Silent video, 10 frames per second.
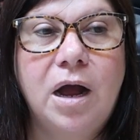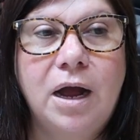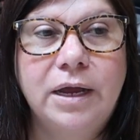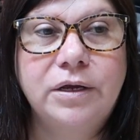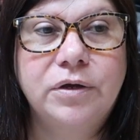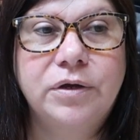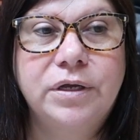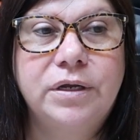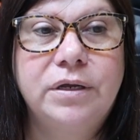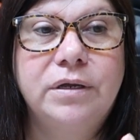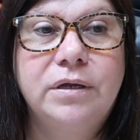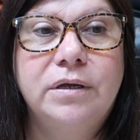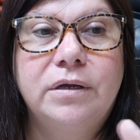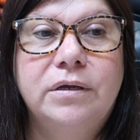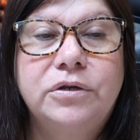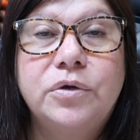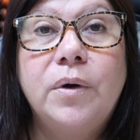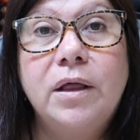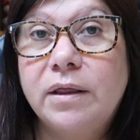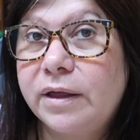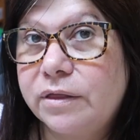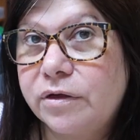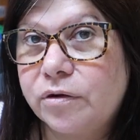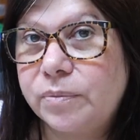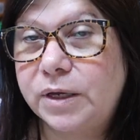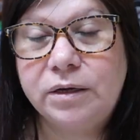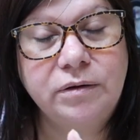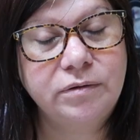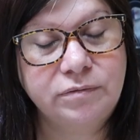I could do a light therapy,